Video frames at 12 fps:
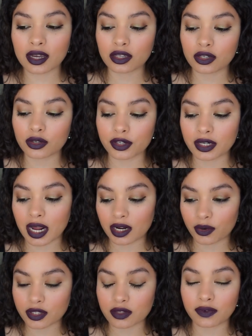You're
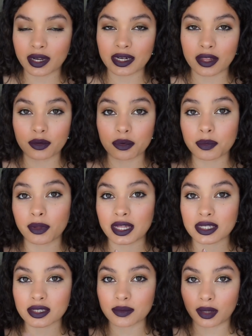not going to find other people
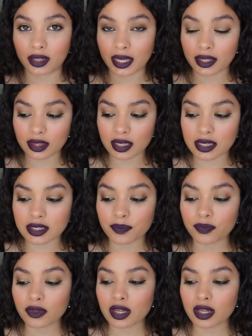that smell like this.